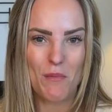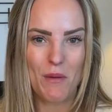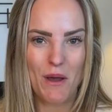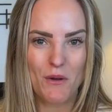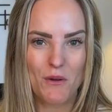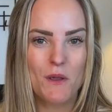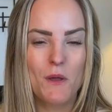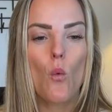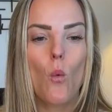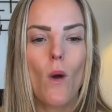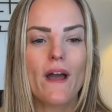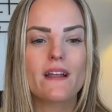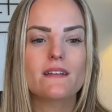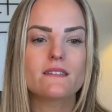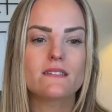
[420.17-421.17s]
about
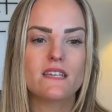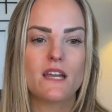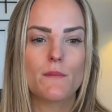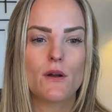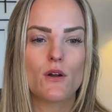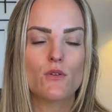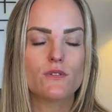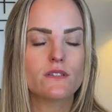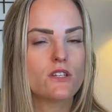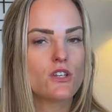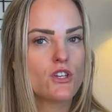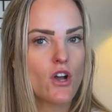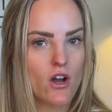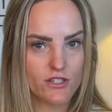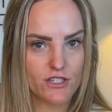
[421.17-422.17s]
what a CMO does
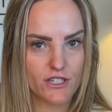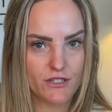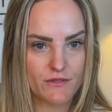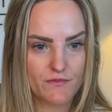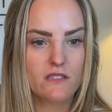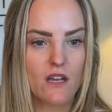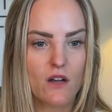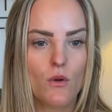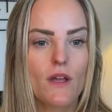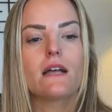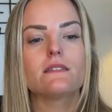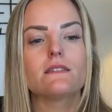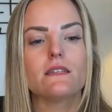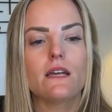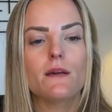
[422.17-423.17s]
not do. So a
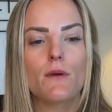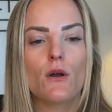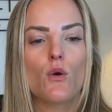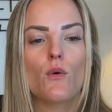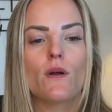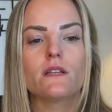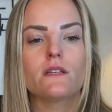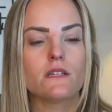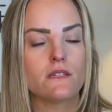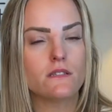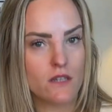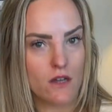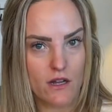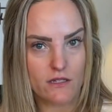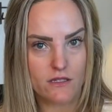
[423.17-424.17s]
CMO does
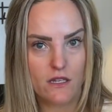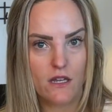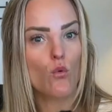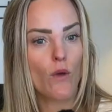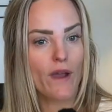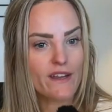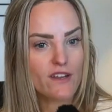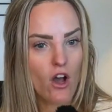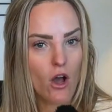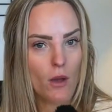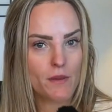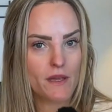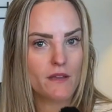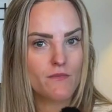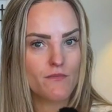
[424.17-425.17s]
not write
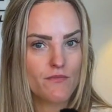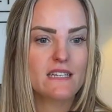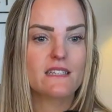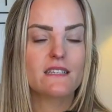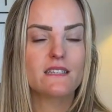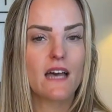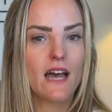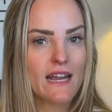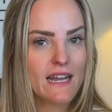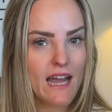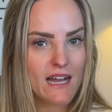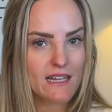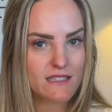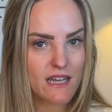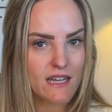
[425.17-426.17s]
copy, design
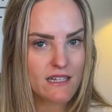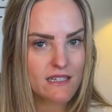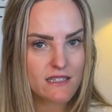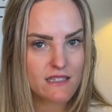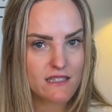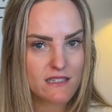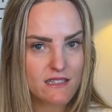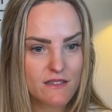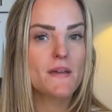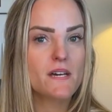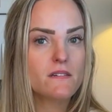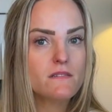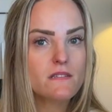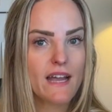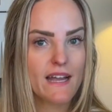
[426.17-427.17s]
assets,
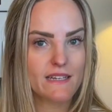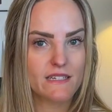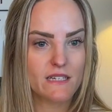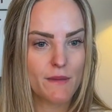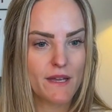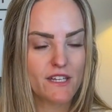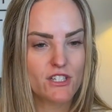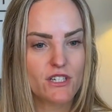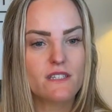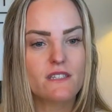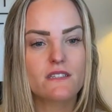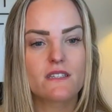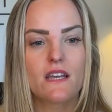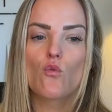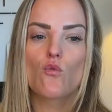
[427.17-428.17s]
build landing
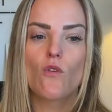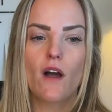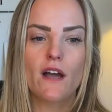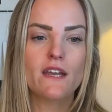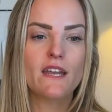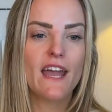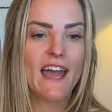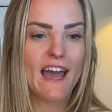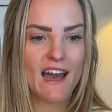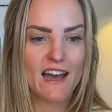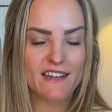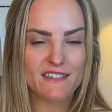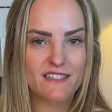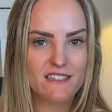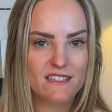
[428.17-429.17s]
pages, run
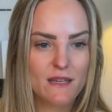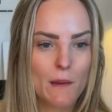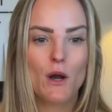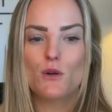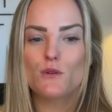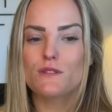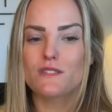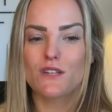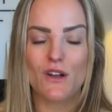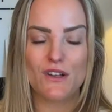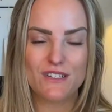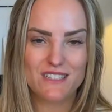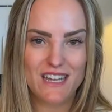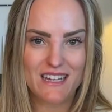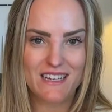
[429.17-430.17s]
ads, post
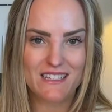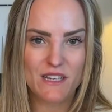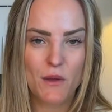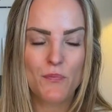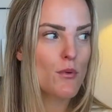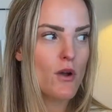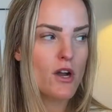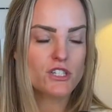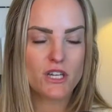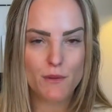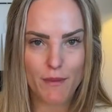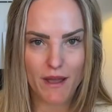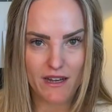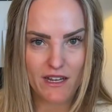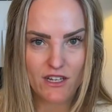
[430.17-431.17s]
content, project
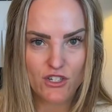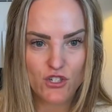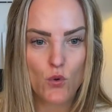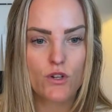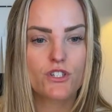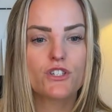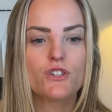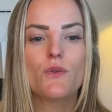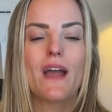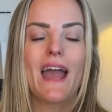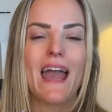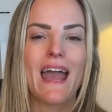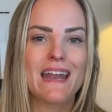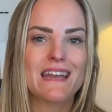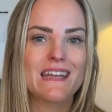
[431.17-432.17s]
manage, or do
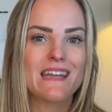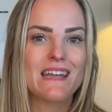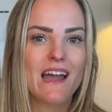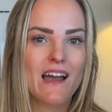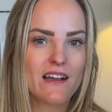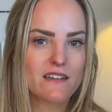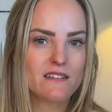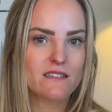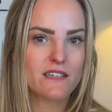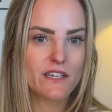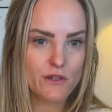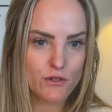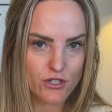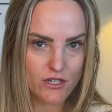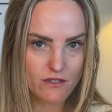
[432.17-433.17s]
any
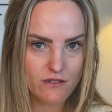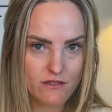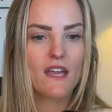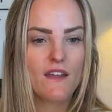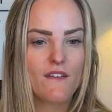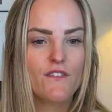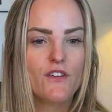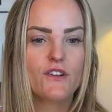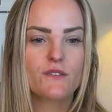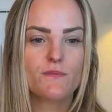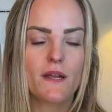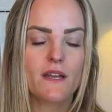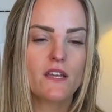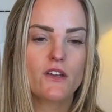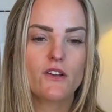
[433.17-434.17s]
execution. If you're
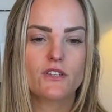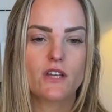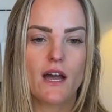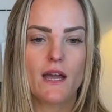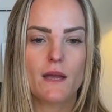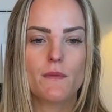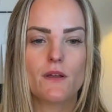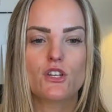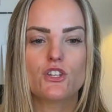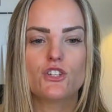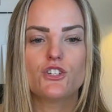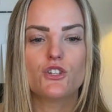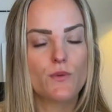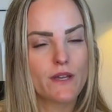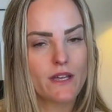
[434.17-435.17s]
spending your time
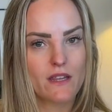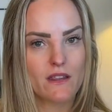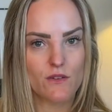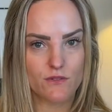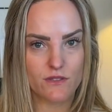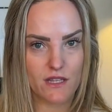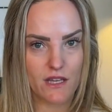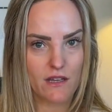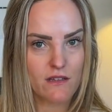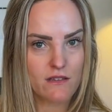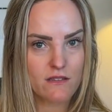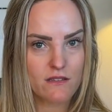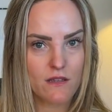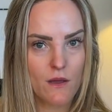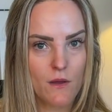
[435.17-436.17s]
doing those
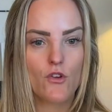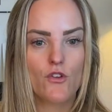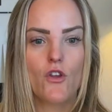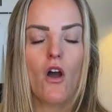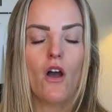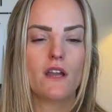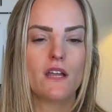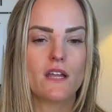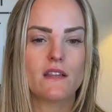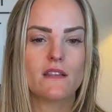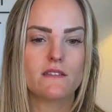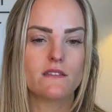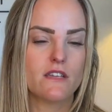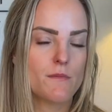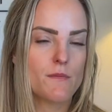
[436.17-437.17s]
things, you're not in the
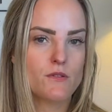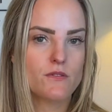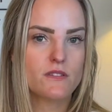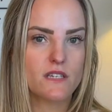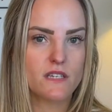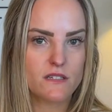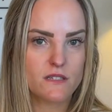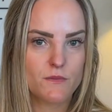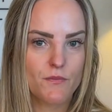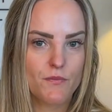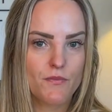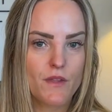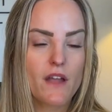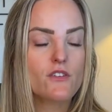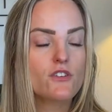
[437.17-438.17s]
CMO seat.
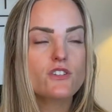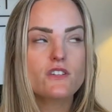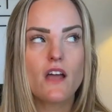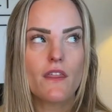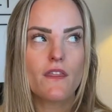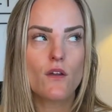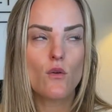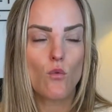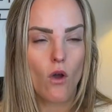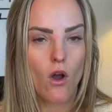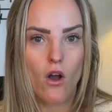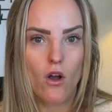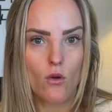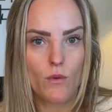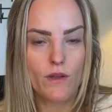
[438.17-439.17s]
And there's nothing
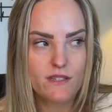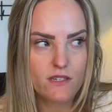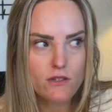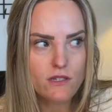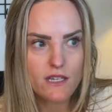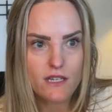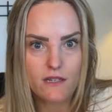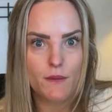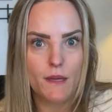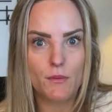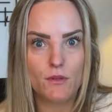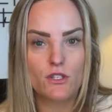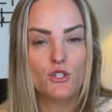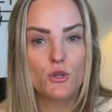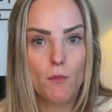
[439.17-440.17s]
wrong. We still need
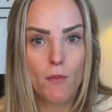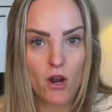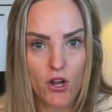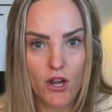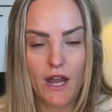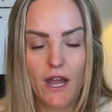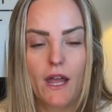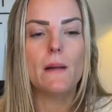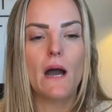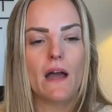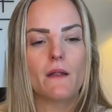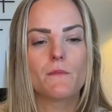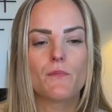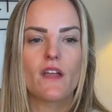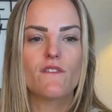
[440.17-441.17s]
people to do marketing. But
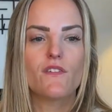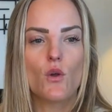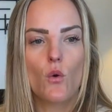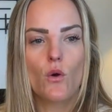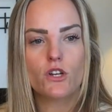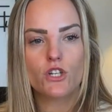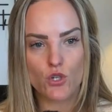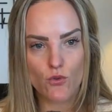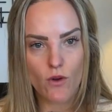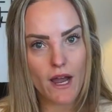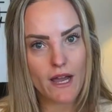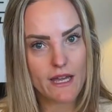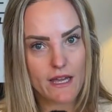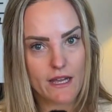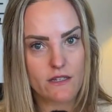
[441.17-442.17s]
if you're
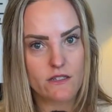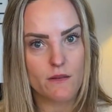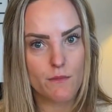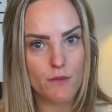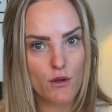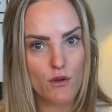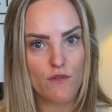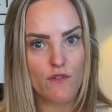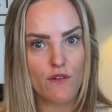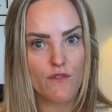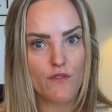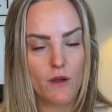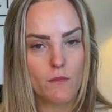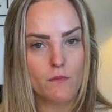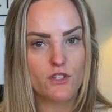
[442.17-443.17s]
trying to move
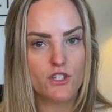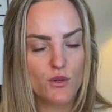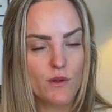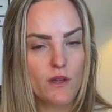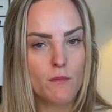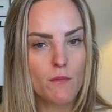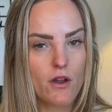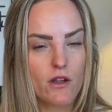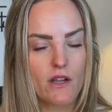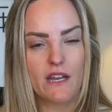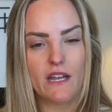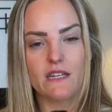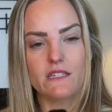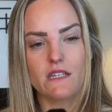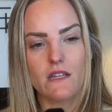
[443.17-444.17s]
from doing
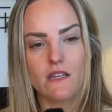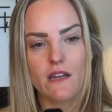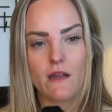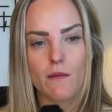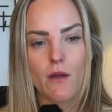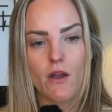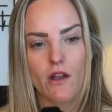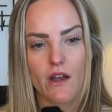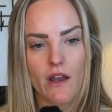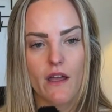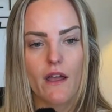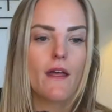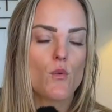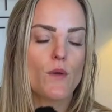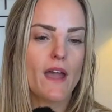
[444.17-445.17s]
marketing to leading
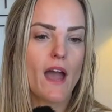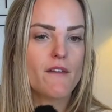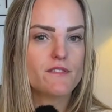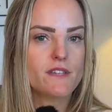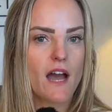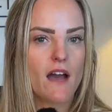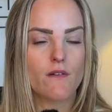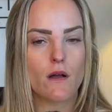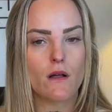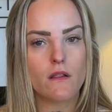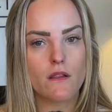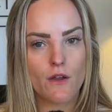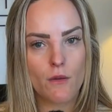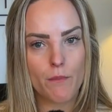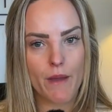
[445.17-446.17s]
marketing, we have to have a
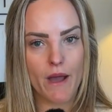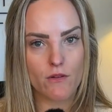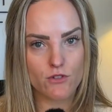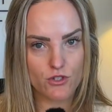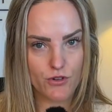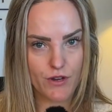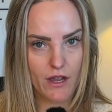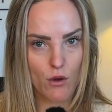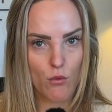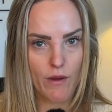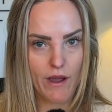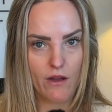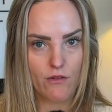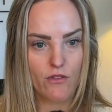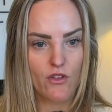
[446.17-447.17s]
clear boundary
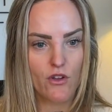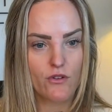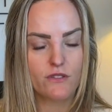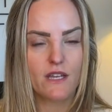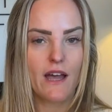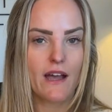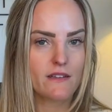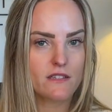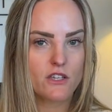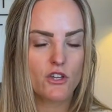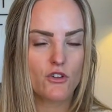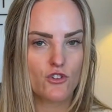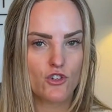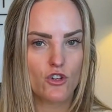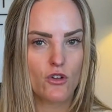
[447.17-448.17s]
around those
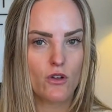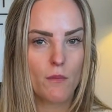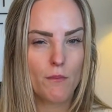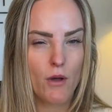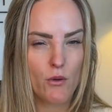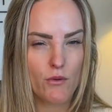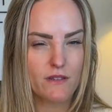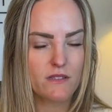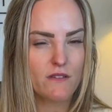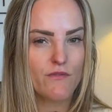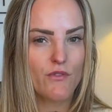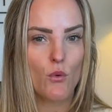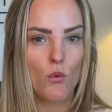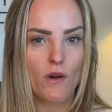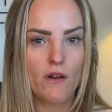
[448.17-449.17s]
executional components of
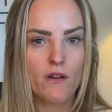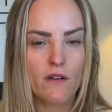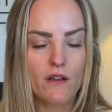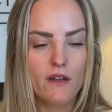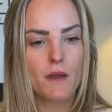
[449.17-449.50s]
the work